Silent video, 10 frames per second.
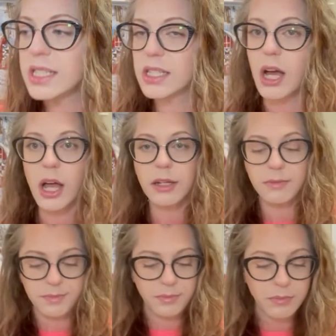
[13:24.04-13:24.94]

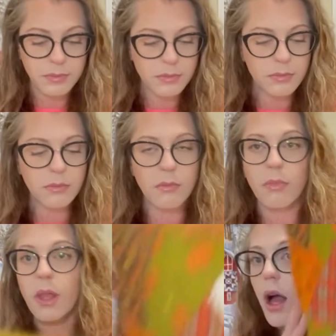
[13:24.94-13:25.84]
done.
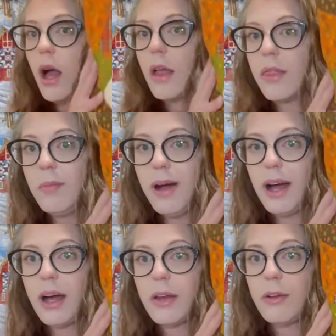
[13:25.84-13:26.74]
The
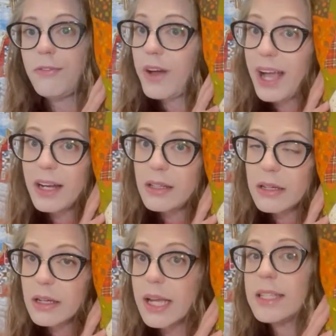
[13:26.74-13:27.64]
model,
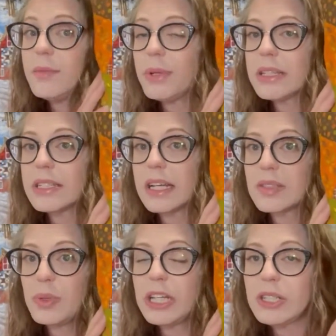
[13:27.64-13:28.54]
finally, it's a big
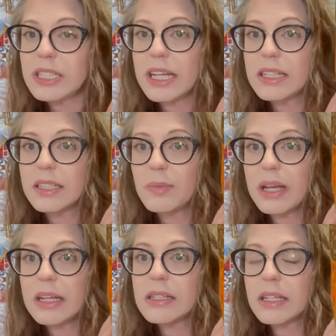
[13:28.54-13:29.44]
size pillow. It's an 18 by
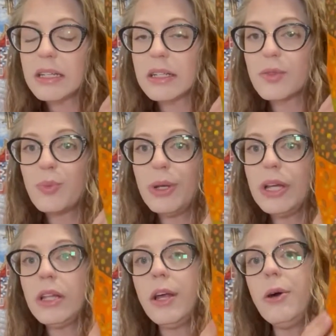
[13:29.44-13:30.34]
18 inch
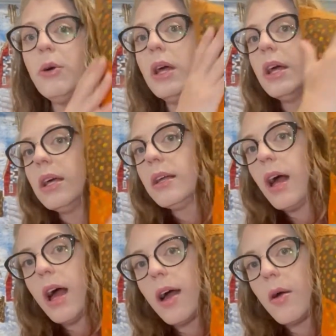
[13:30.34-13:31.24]
pillow.
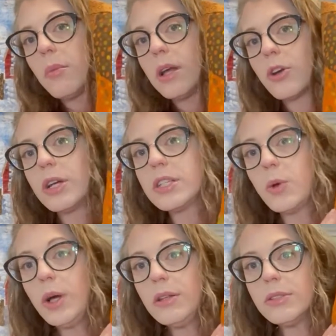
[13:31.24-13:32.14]
Crazy
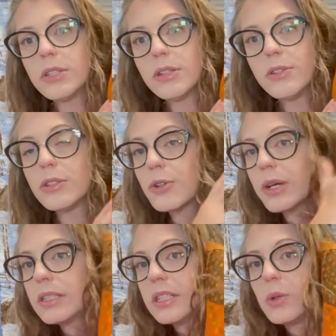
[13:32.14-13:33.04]
quilt, using
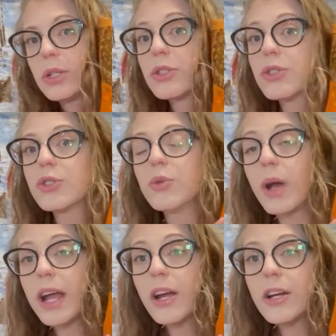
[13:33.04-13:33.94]
crazy quilt
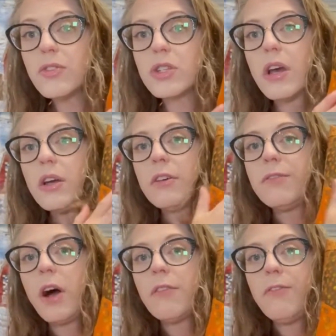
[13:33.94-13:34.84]
squares,
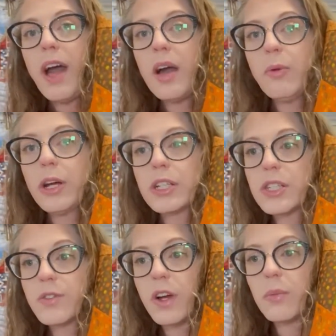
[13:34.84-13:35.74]
fall
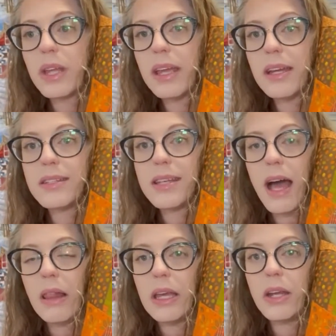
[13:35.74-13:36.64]
fabrics from the
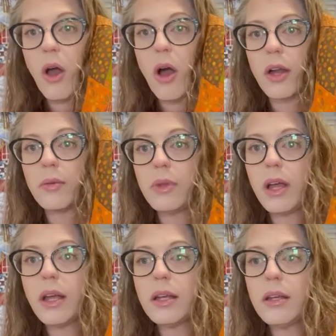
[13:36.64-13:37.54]
Adele and Autumn
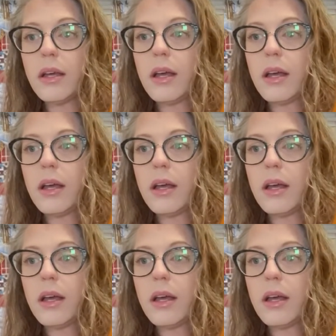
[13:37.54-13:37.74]
line,